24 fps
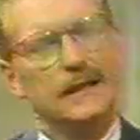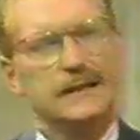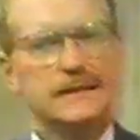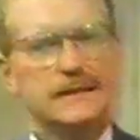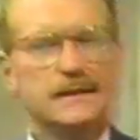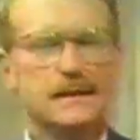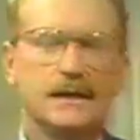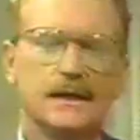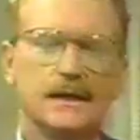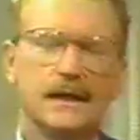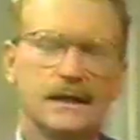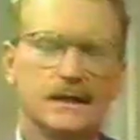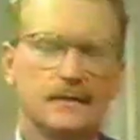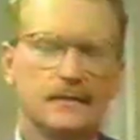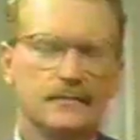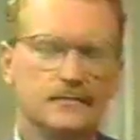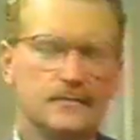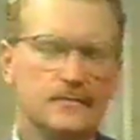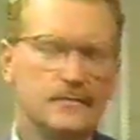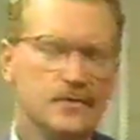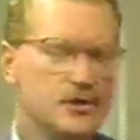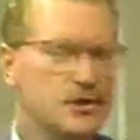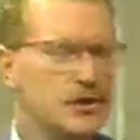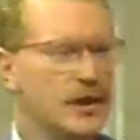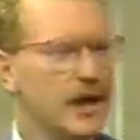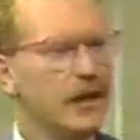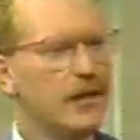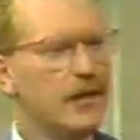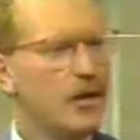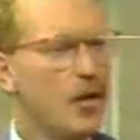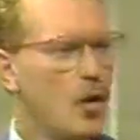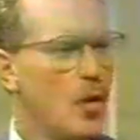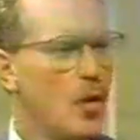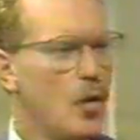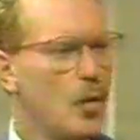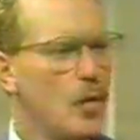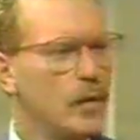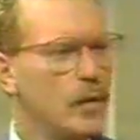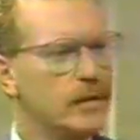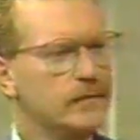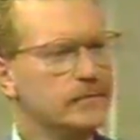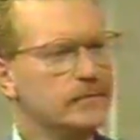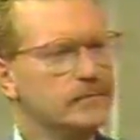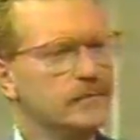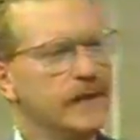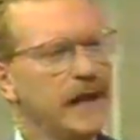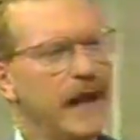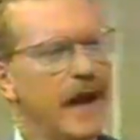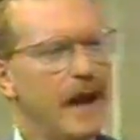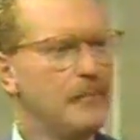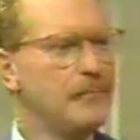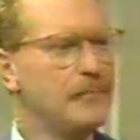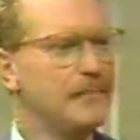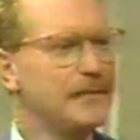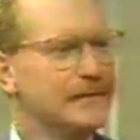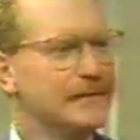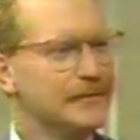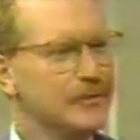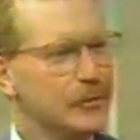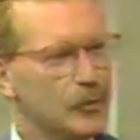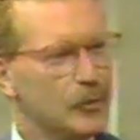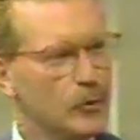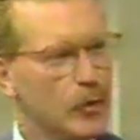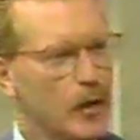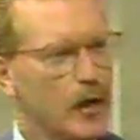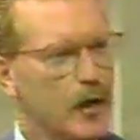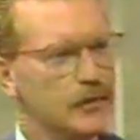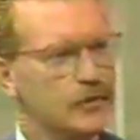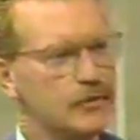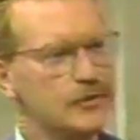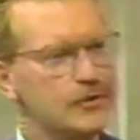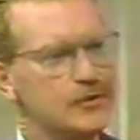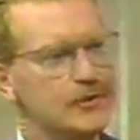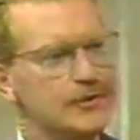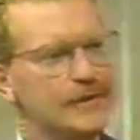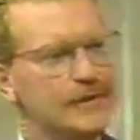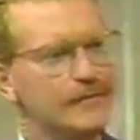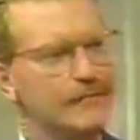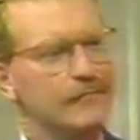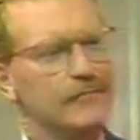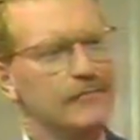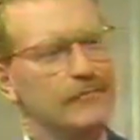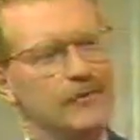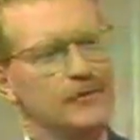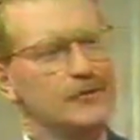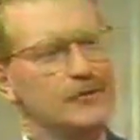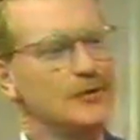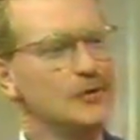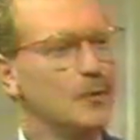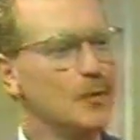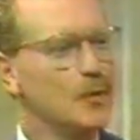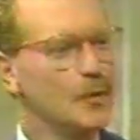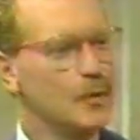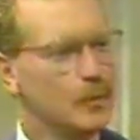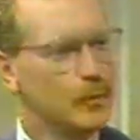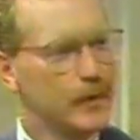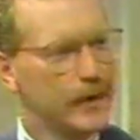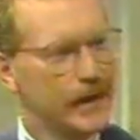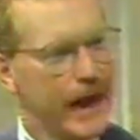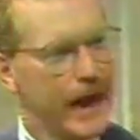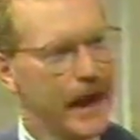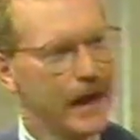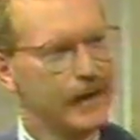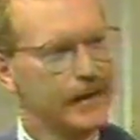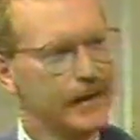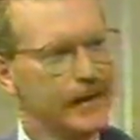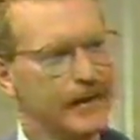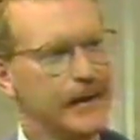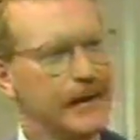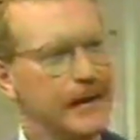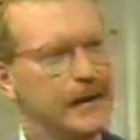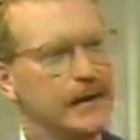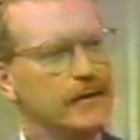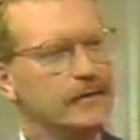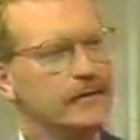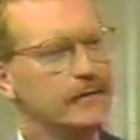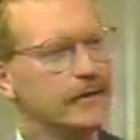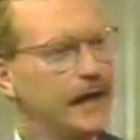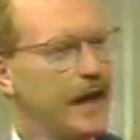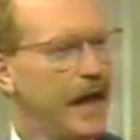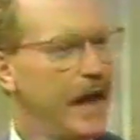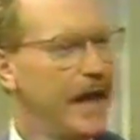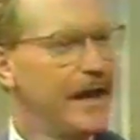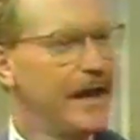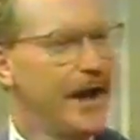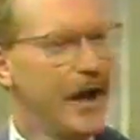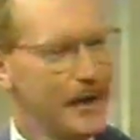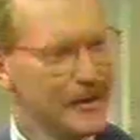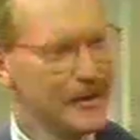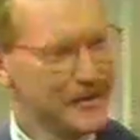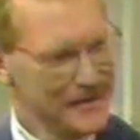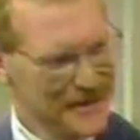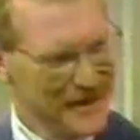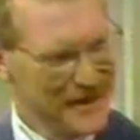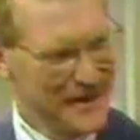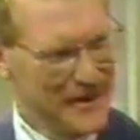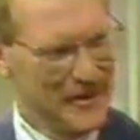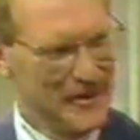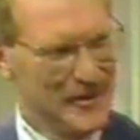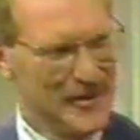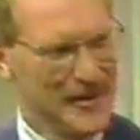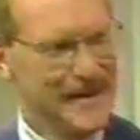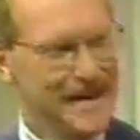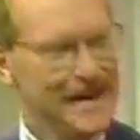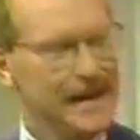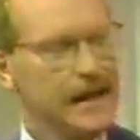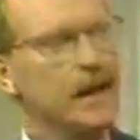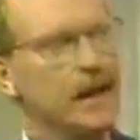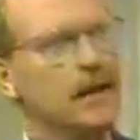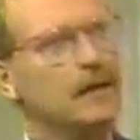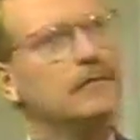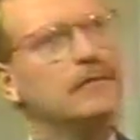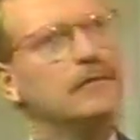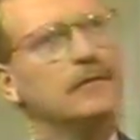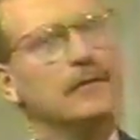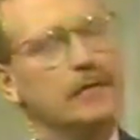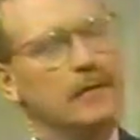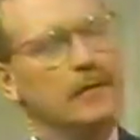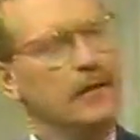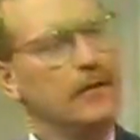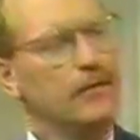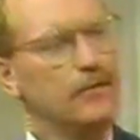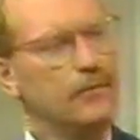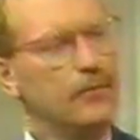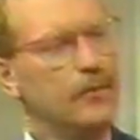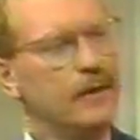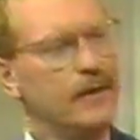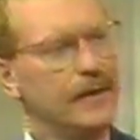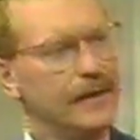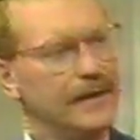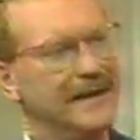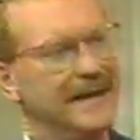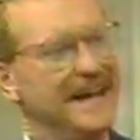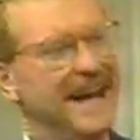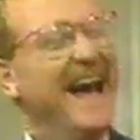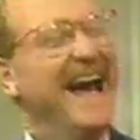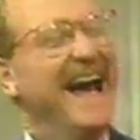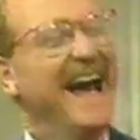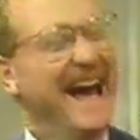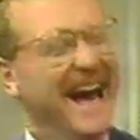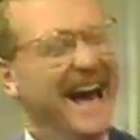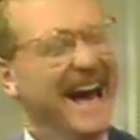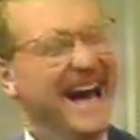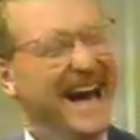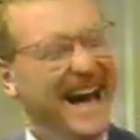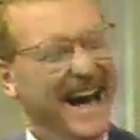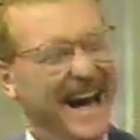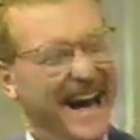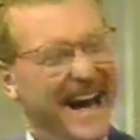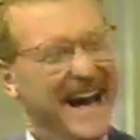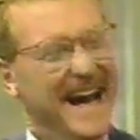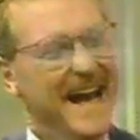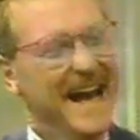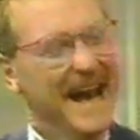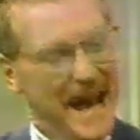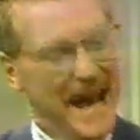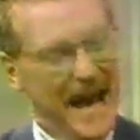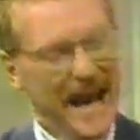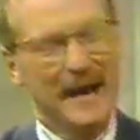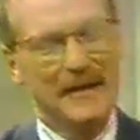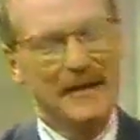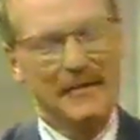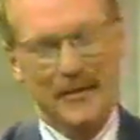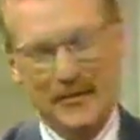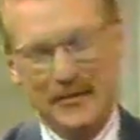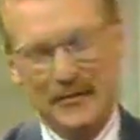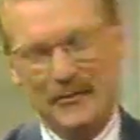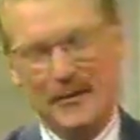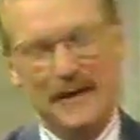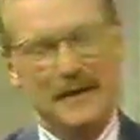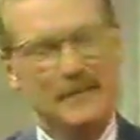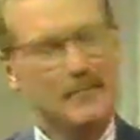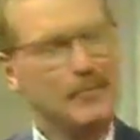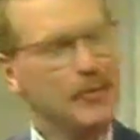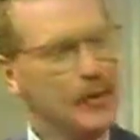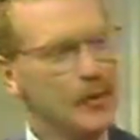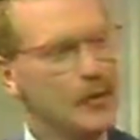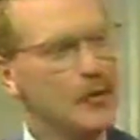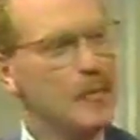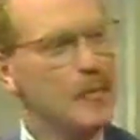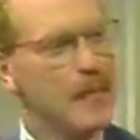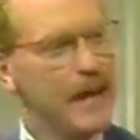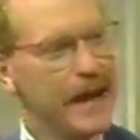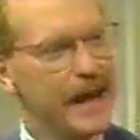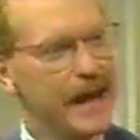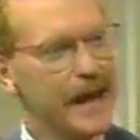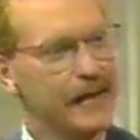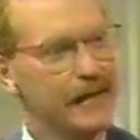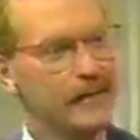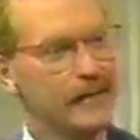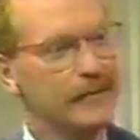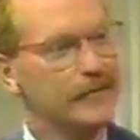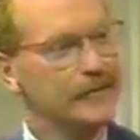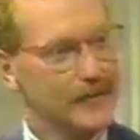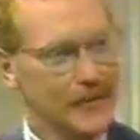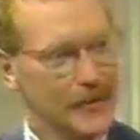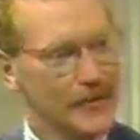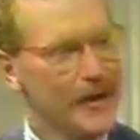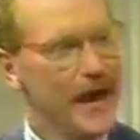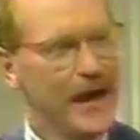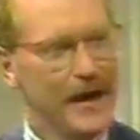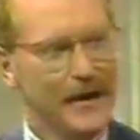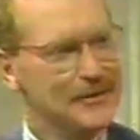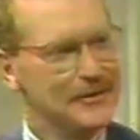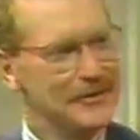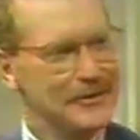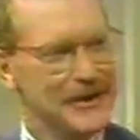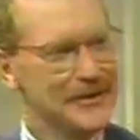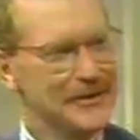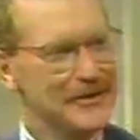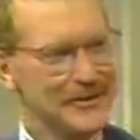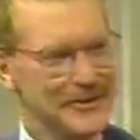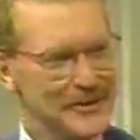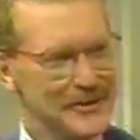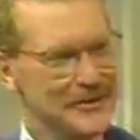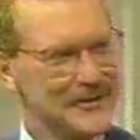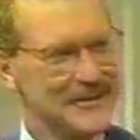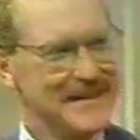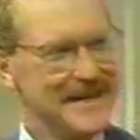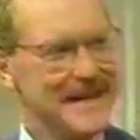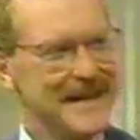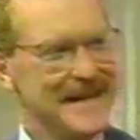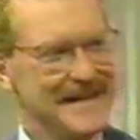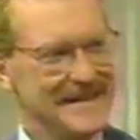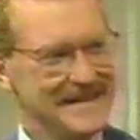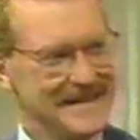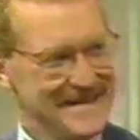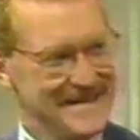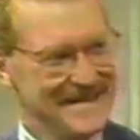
let's see, kind of jello and Captain Crunch and virtual reality and chaos theory and I three, yeah, and three blue men. Do not adjust your set.